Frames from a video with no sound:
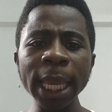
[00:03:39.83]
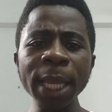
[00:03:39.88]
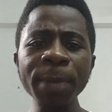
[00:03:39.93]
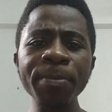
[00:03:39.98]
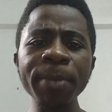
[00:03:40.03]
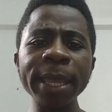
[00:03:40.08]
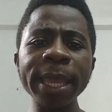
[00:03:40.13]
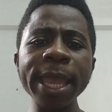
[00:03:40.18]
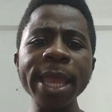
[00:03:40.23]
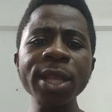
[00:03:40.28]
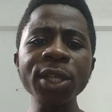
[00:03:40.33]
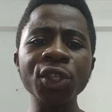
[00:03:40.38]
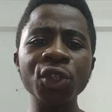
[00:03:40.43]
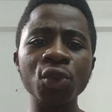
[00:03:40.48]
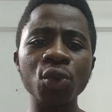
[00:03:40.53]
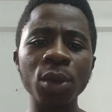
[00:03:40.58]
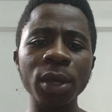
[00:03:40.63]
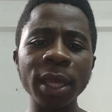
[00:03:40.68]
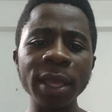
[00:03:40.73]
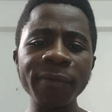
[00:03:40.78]
it begins
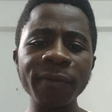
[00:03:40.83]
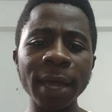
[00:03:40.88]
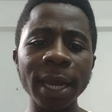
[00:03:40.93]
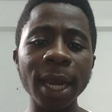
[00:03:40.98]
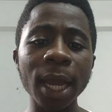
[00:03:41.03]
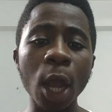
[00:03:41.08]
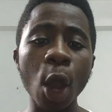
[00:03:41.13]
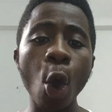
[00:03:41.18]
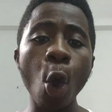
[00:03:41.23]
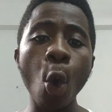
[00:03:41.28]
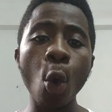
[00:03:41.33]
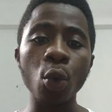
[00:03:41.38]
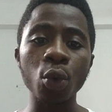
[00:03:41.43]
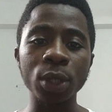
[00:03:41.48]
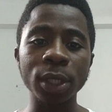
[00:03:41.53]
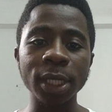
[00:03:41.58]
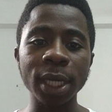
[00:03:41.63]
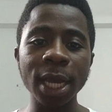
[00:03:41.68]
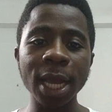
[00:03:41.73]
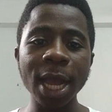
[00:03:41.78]
to give an
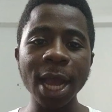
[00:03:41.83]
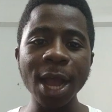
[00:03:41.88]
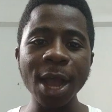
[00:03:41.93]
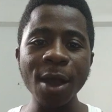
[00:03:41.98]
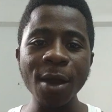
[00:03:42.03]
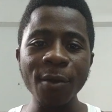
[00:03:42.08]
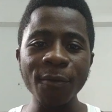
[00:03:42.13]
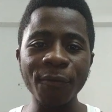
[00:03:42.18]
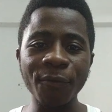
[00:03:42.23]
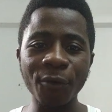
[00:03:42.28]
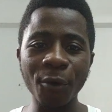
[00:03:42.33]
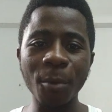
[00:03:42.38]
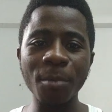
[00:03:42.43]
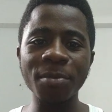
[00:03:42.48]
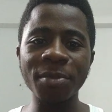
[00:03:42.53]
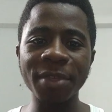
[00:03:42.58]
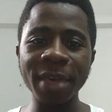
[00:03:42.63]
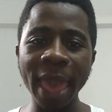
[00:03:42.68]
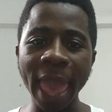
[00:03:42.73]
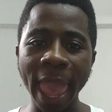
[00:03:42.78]
accord
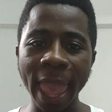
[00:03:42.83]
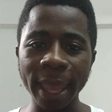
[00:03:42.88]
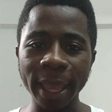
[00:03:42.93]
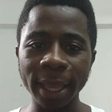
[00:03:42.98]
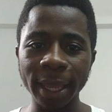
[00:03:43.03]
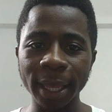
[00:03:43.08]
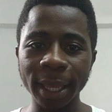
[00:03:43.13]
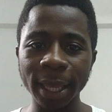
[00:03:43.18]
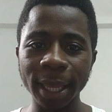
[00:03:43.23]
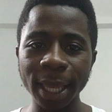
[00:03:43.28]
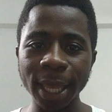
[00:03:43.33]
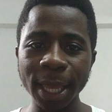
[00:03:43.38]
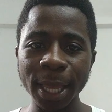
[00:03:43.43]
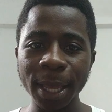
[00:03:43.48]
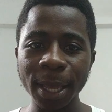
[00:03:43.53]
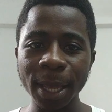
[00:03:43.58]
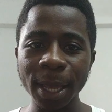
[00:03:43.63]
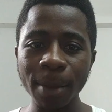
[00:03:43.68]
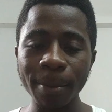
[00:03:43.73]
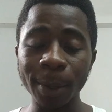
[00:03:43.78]
from there.
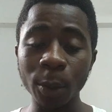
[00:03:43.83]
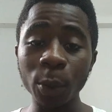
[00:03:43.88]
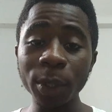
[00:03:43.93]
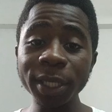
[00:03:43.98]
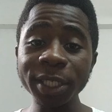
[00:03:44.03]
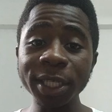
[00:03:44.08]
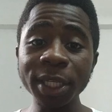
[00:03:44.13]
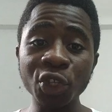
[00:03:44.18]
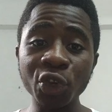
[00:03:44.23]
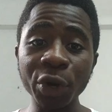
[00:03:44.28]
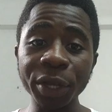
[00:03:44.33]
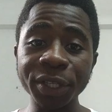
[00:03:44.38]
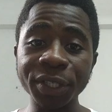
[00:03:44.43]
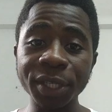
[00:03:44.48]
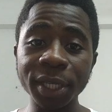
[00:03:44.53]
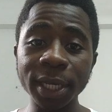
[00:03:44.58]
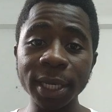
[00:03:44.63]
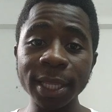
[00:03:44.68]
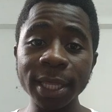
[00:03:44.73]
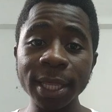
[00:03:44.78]
But what is
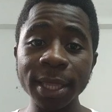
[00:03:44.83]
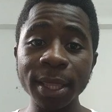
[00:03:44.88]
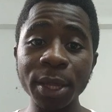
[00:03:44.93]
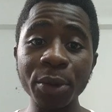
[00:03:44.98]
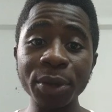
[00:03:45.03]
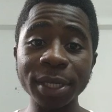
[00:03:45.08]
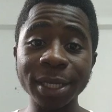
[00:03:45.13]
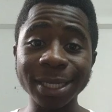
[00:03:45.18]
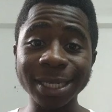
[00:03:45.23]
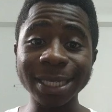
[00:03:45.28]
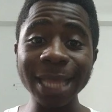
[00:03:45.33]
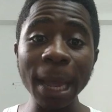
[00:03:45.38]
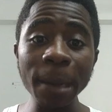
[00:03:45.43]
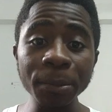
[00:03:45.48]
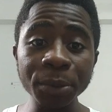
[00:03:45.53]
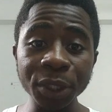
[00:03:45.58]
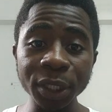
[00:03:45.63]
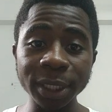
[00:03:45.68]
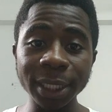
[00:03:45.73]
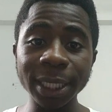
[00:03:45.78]
interesting, there is a
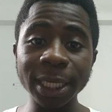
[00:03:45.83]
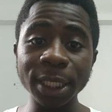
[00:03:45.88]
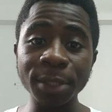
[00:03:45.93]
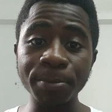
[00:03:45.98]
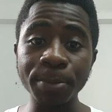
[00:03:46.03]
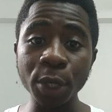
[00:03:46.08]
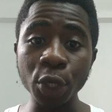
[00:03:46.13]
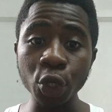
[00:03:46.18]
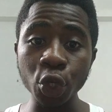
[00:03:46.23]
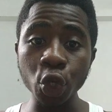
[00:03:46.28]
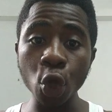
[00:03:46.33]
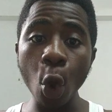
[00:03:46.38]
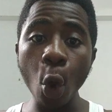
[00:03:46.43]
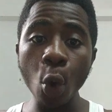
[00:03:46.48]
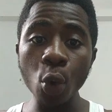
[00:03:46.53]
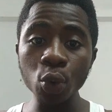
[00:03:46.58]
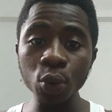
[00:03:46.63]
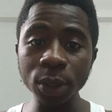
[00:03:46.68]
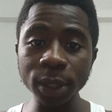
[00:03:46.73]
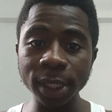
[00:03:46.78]
subject that is
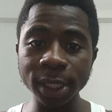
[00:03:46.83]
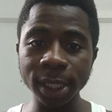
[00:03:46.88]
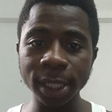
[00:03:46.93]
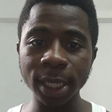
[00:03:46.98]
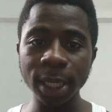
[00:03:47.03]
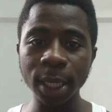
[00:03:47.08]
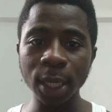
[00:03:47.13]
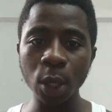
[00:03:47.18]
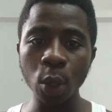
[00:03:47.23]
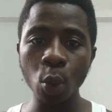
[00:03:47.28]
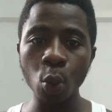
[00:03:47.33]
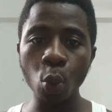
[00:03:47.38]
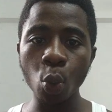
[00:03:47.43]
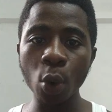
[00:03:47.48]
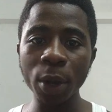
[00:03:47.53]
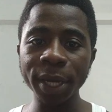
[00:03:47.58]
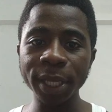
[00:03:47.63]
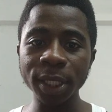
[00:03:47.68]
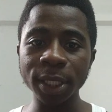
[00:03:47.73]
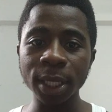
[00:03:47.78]
beyond
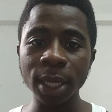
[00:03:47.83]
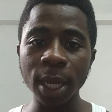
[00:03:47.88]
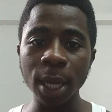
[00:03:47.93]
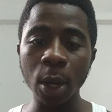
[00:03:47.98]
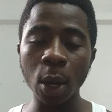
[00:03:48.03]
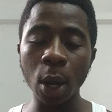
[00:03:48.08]
what is